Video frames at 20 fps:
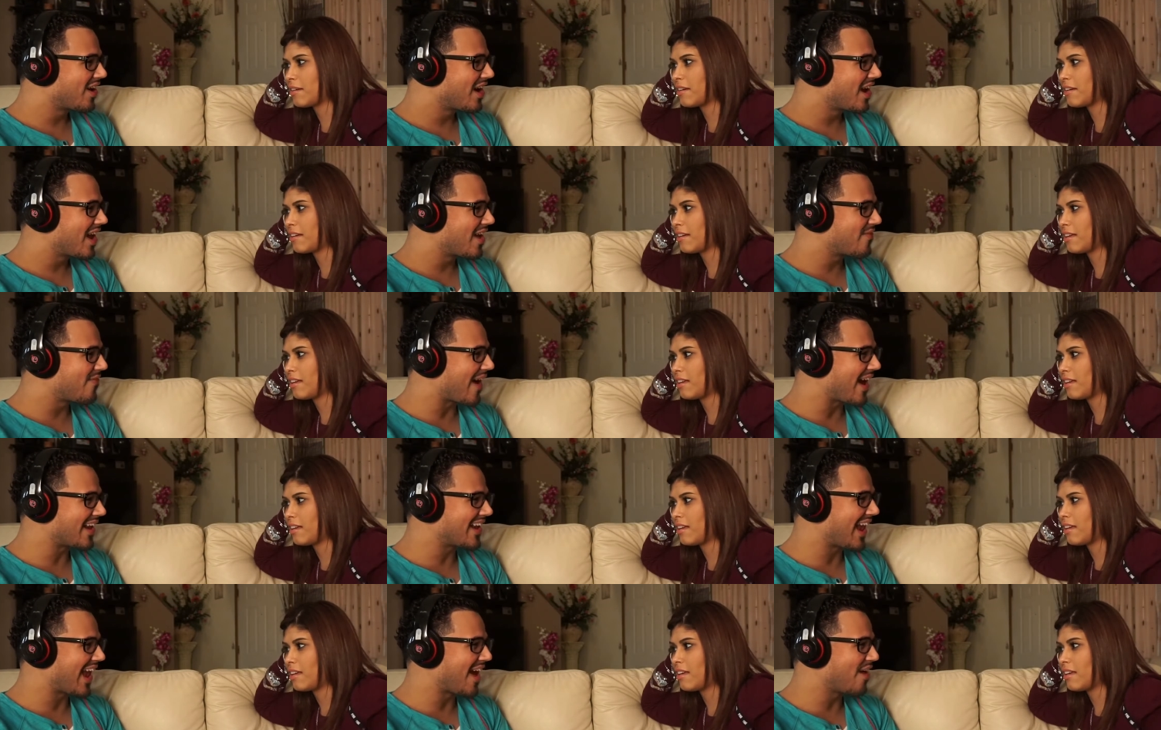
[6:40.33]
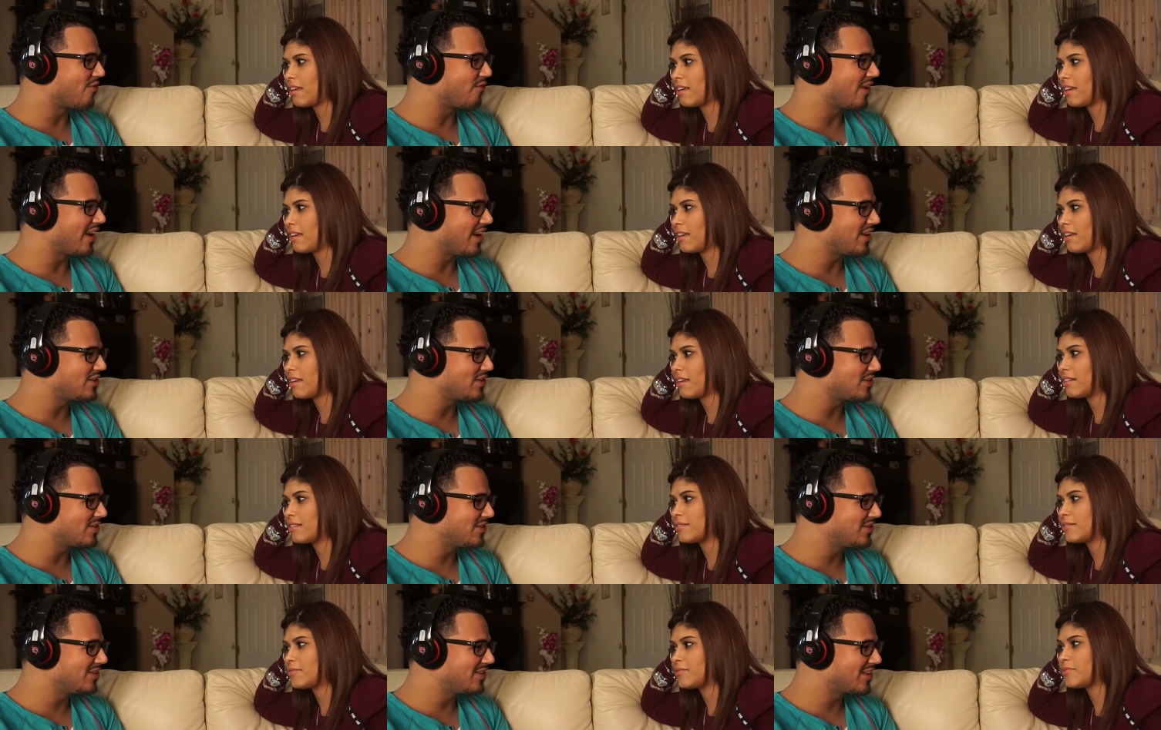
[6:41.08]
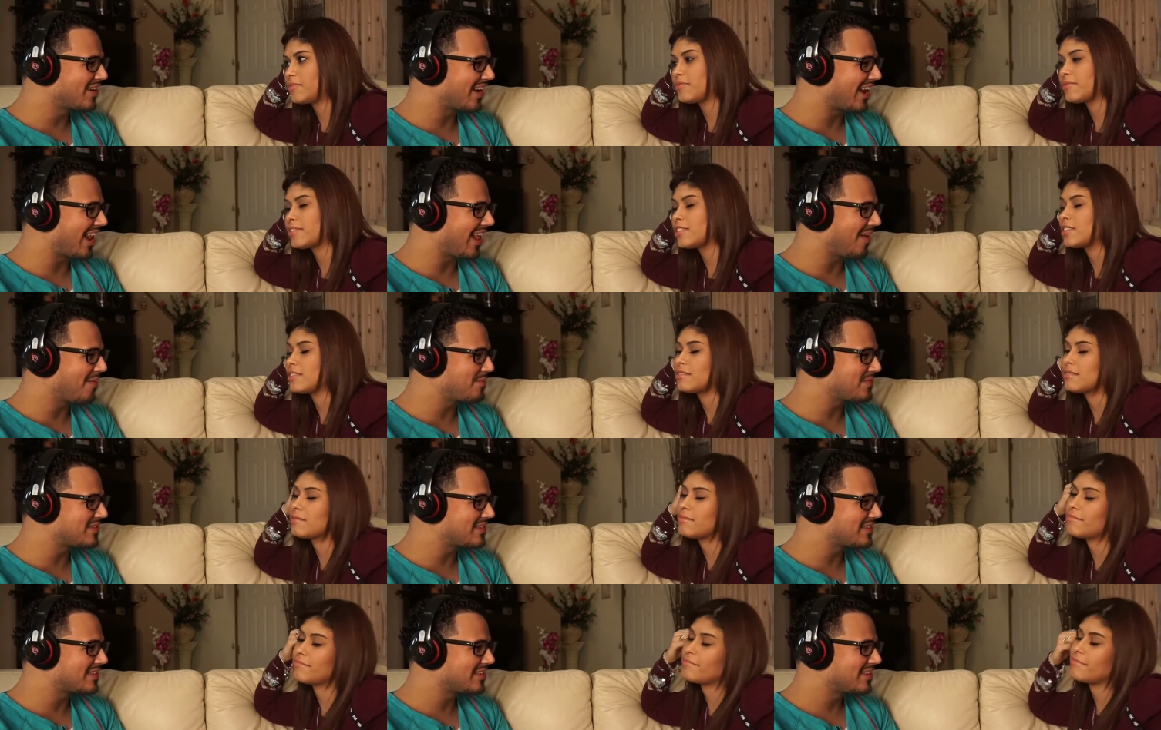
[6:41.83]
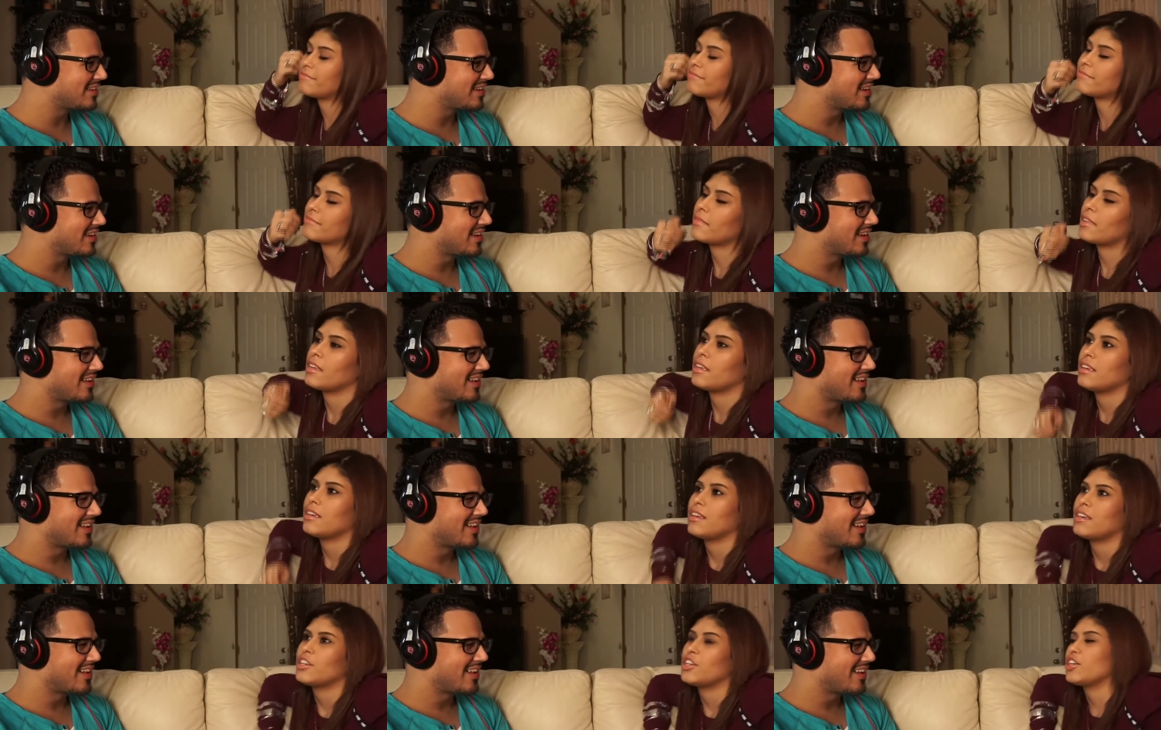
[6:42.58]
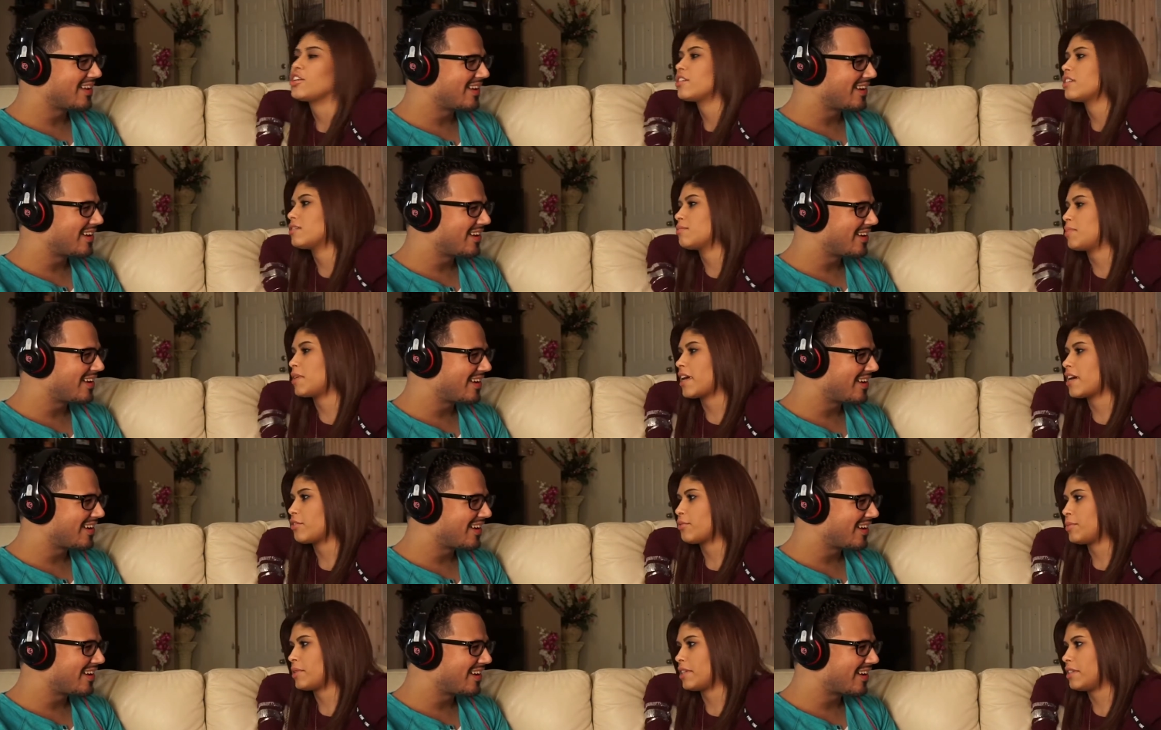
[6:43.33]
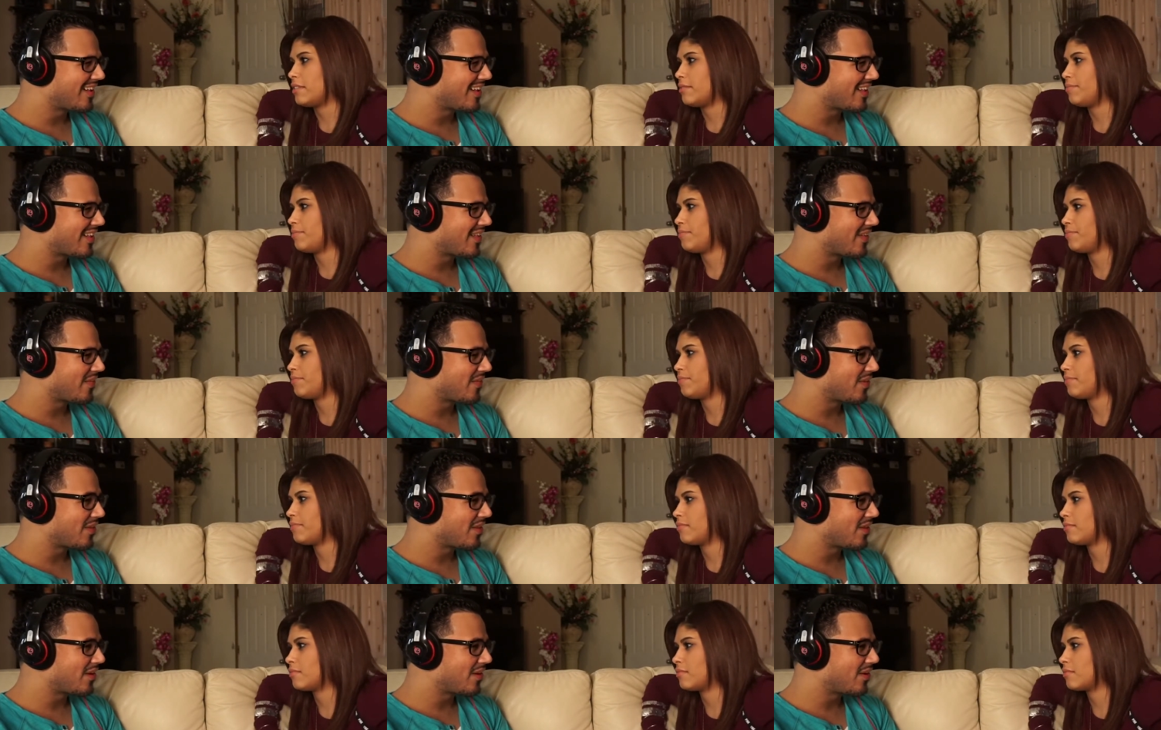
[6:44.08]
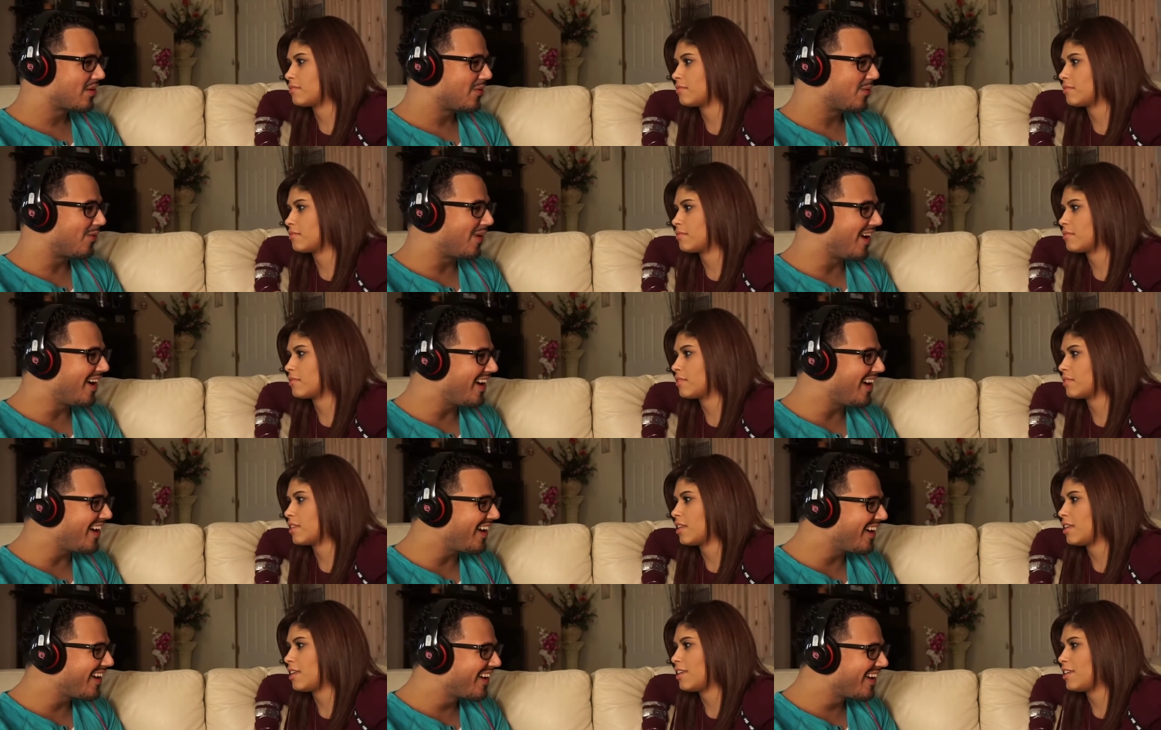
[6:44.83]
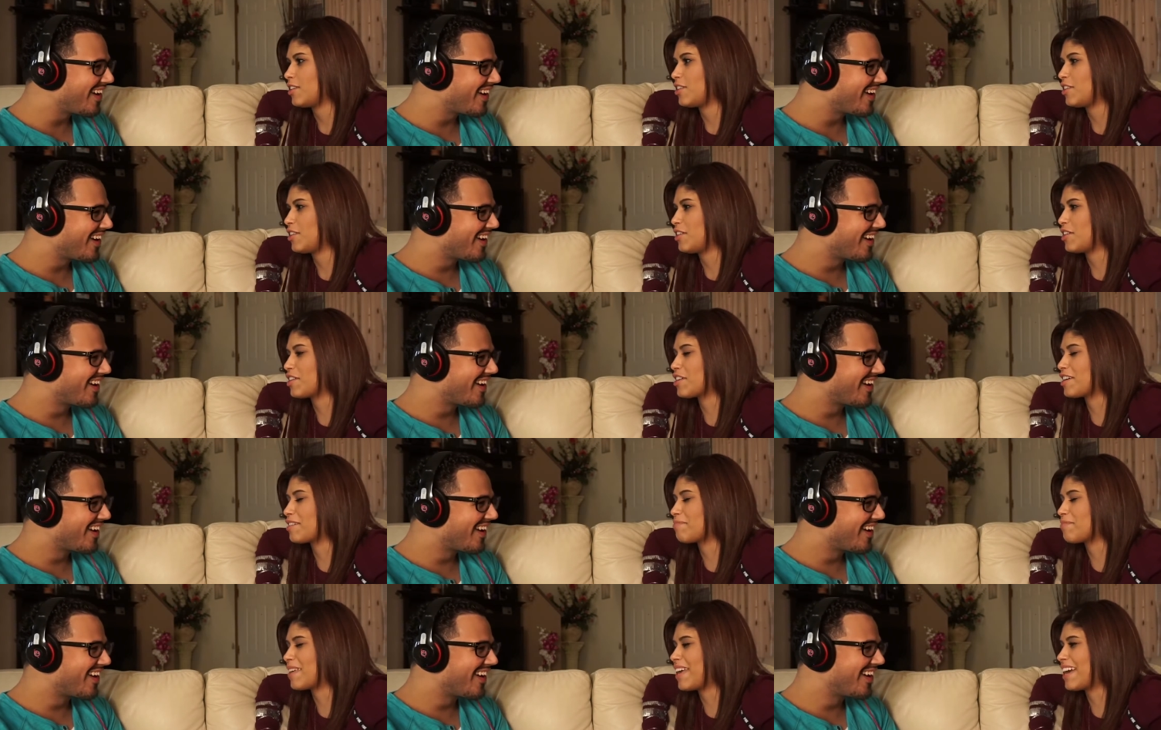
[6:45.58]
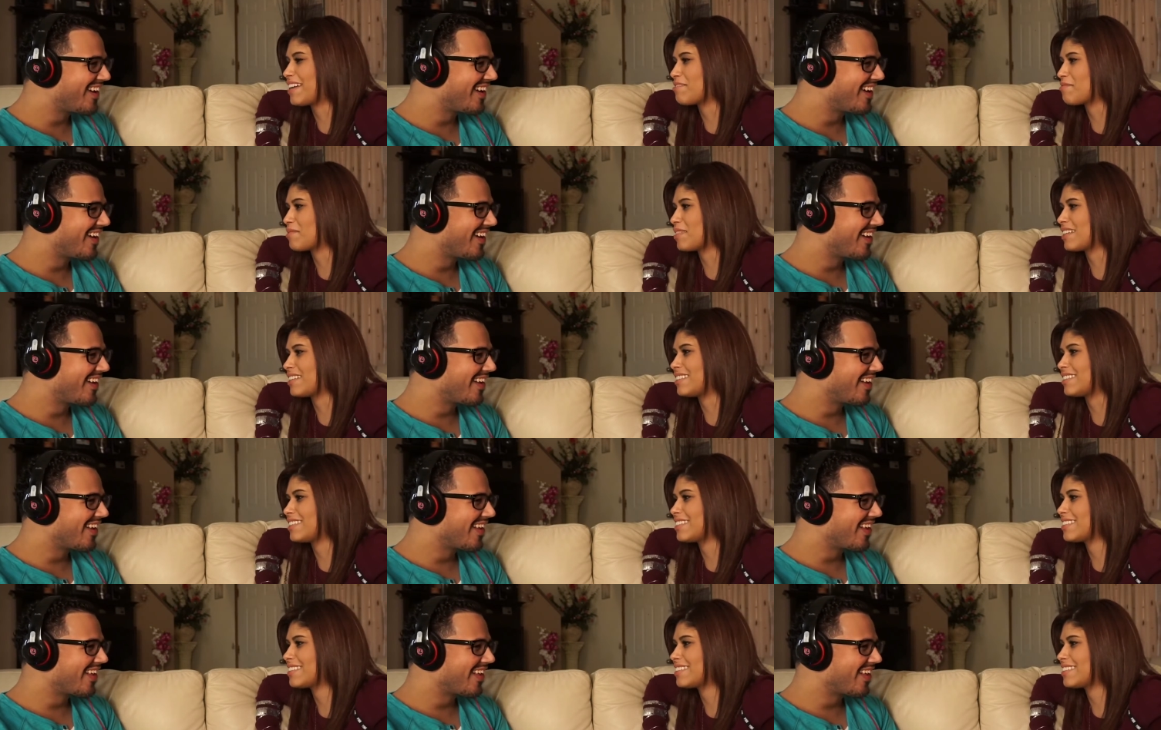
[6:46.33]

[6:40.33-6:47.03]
Speaker 1: If I can't read you, lips?
Speaker 2: You're a good piano player. What? You're a good piano player.